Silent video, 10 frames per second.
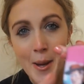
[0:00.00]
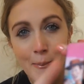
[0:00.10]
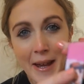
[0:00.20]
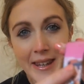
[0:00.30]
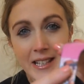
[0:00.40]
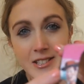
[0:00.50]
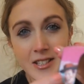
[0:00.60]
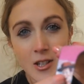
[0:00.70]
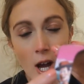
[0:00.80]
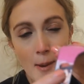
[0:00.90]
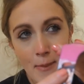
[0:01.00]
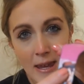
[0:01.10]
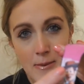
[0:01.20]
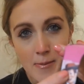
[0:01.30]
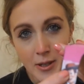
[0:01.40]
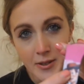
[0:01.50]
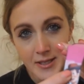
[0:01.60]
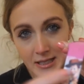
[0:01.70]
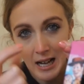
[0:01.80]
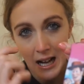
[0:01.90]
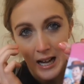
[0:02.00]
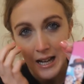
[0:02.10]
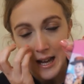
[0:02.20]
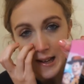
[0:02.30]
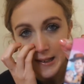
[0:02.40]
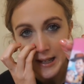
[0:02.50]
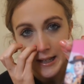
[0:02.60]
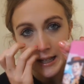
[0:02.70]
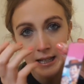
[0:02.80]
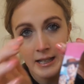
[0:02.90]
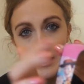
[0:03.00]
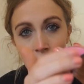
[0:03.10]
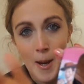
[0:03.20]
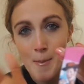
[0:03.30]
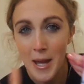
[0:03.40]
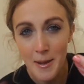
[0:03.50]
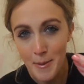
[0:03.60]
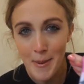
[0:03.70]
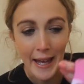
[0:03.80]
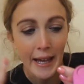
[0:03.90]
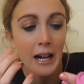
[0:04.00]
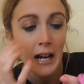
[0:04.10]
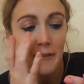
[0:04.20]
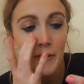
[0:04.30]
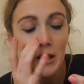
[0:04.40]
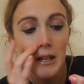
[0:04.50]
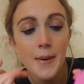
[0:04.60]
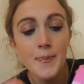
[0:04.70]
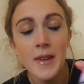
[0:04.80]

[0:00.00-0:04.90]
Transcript: But I think it's quite a baby blue sky and like a baby pink kind of colour.